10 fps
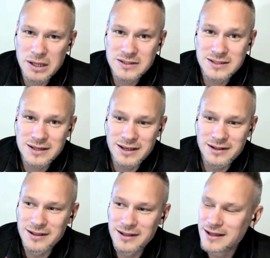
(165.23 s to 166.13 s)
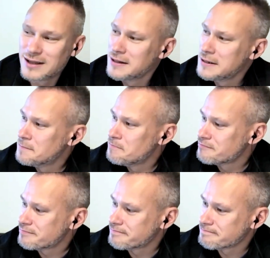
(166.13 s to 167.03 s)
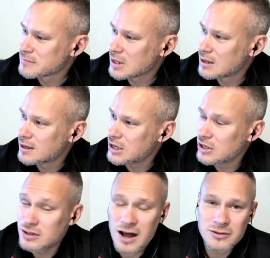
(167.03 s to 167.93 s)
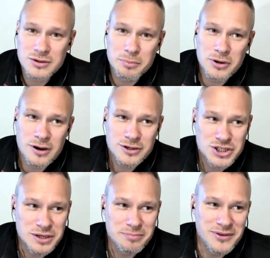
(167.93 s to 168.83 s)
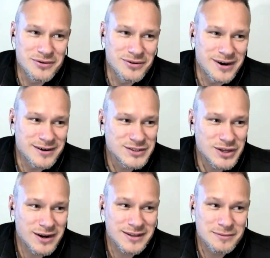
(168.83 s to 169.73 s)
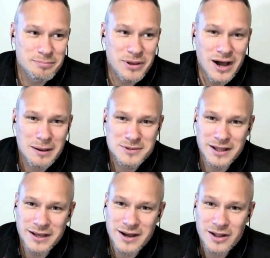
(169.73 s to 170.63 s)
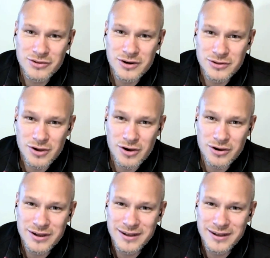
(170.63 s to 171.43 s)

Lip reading: still in entrepreneurship, you are starting perhaps like underdog,